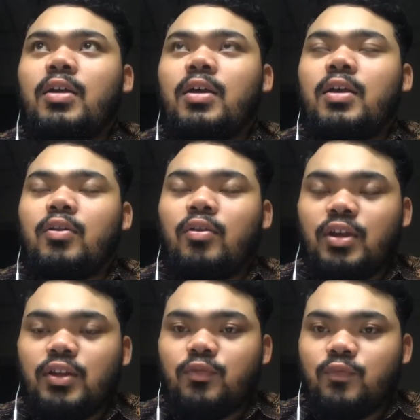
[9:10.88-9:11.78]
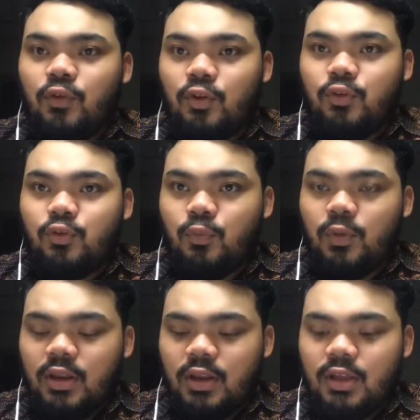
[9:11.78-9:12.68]
in order for you to
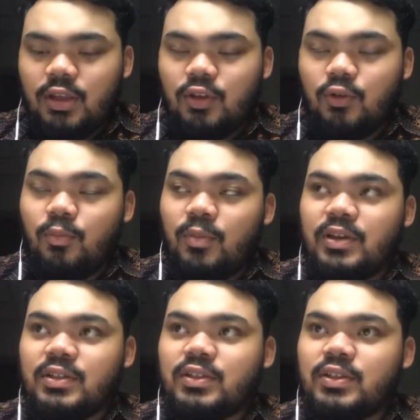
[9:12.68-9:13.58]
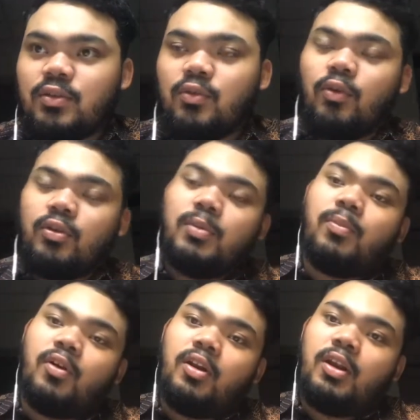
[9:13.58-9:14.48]
win, you must roll the
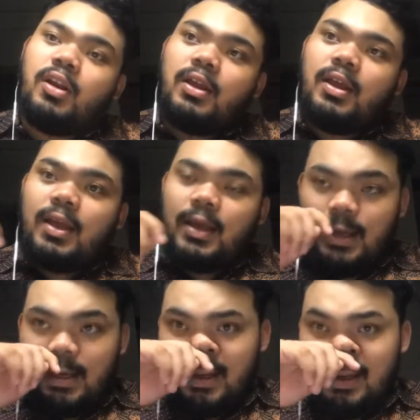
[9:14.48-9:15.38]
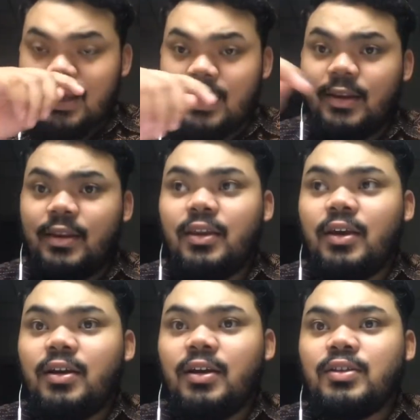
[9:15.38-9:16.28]
ball
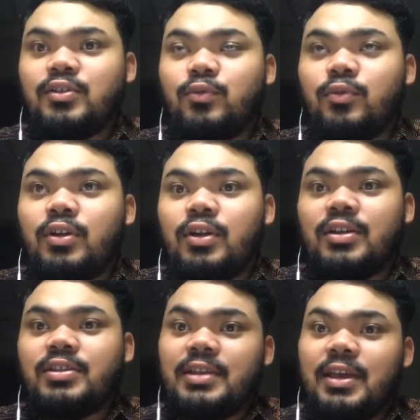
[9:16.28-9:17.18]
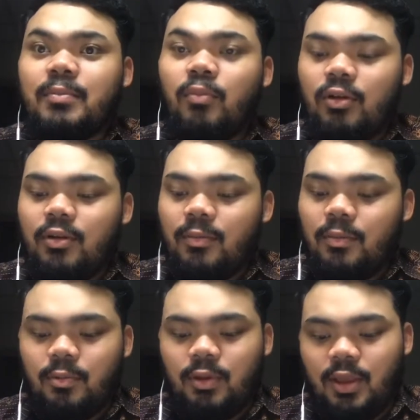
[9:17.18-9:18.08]
nearer to the jack ball.
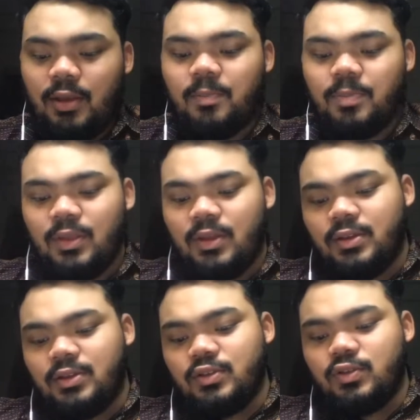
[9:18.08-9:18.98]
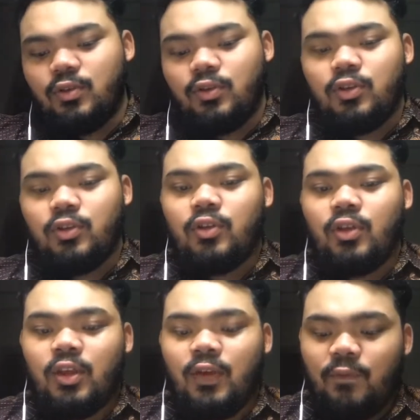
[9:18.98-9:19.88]
Okay, so
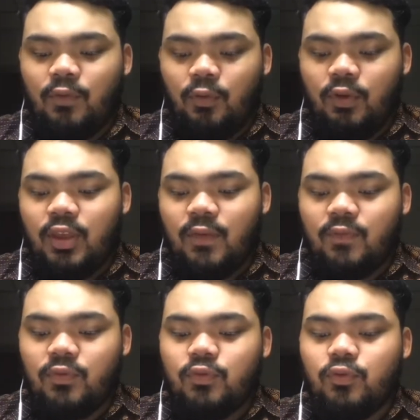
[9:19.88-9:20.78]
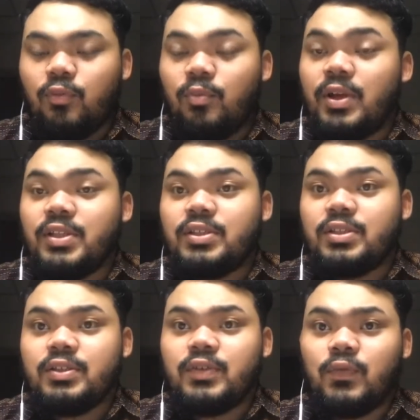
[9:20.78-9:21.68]
if you give too
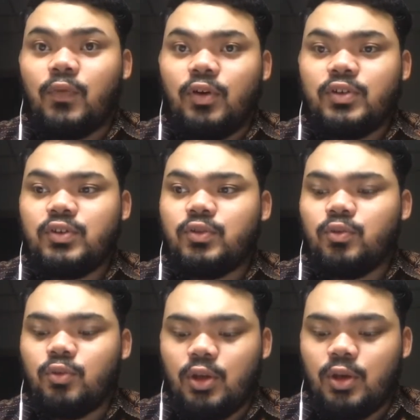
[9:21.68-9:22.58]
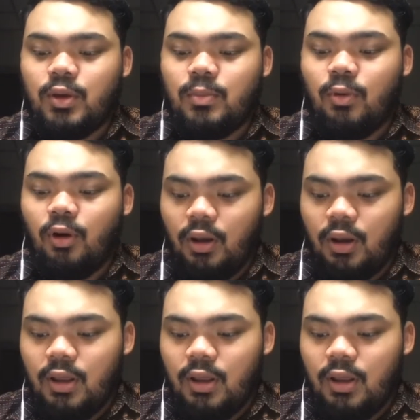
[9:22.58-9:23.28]
much force to the ball,